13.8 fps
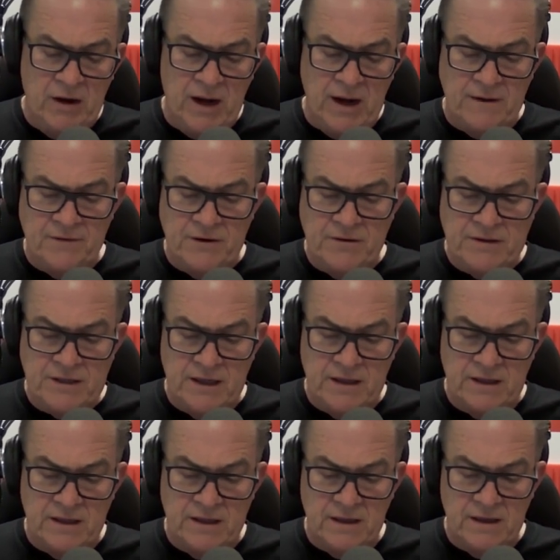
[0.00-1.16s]
Creative New
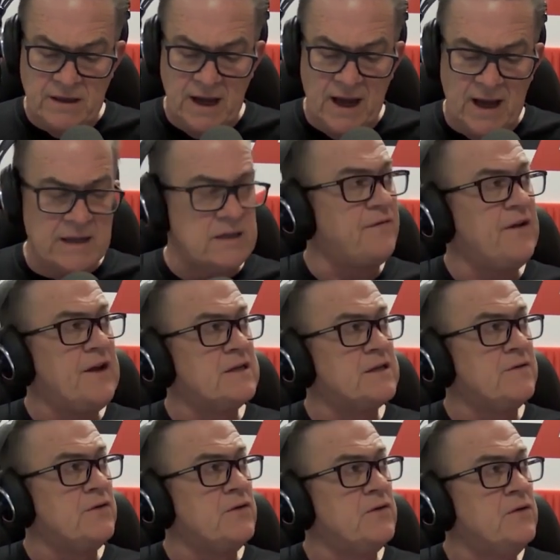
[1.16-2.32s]
Zealand, the Arts
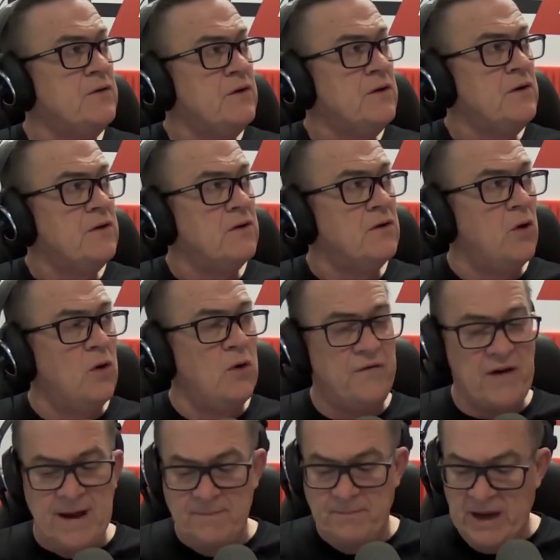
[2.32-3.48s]
Festival, all
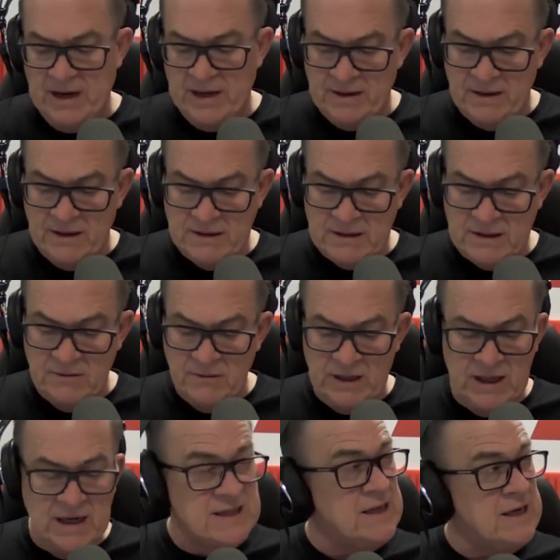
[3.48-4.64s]
flat batting this
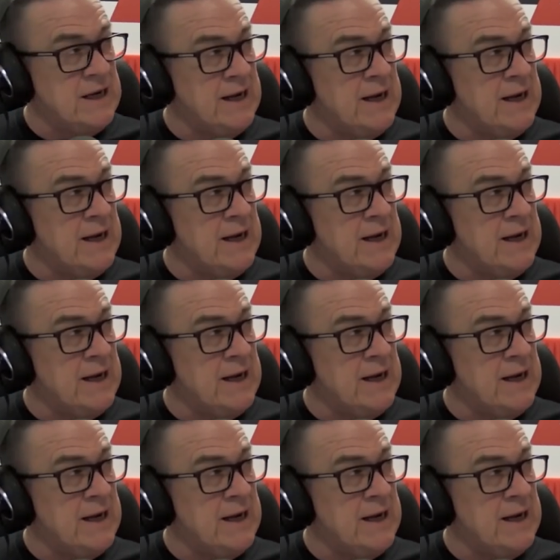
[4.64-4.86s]
when it is